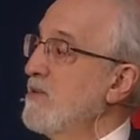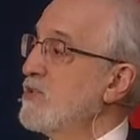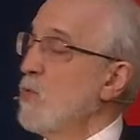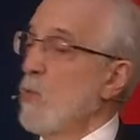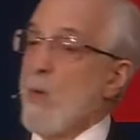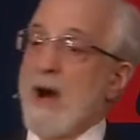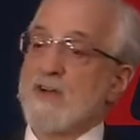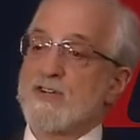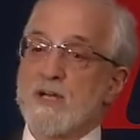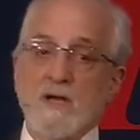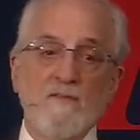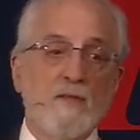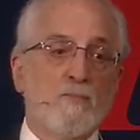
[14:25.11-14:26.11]
It's the
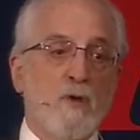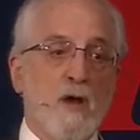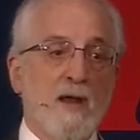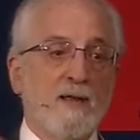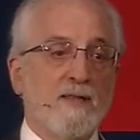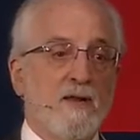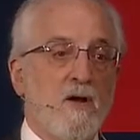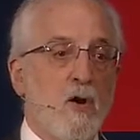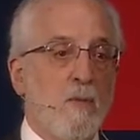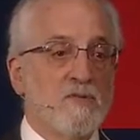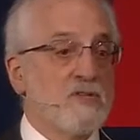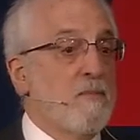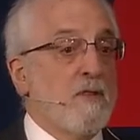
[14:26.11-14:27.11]
washing of the product at
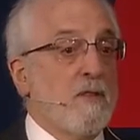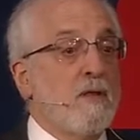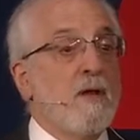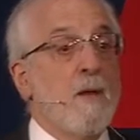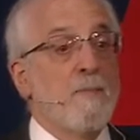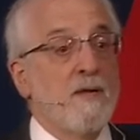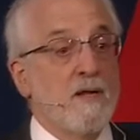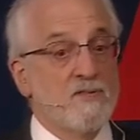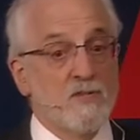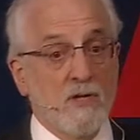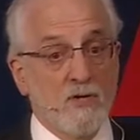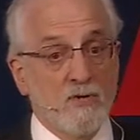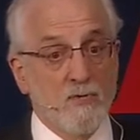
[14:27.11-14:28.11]
home. It's something the company
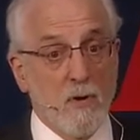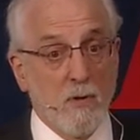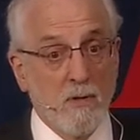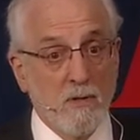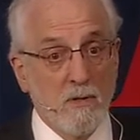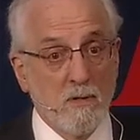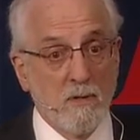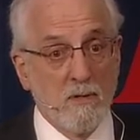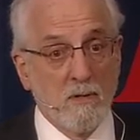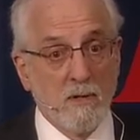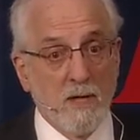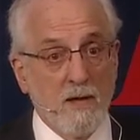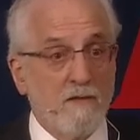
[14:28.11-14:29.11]
doesn't control,
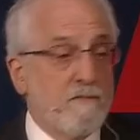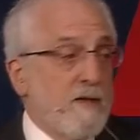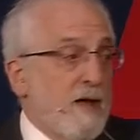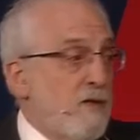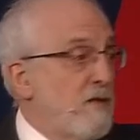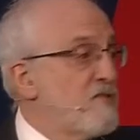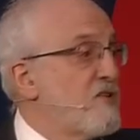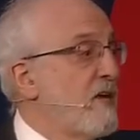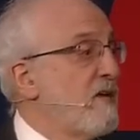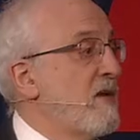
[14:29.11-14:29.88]
and in fact, you could say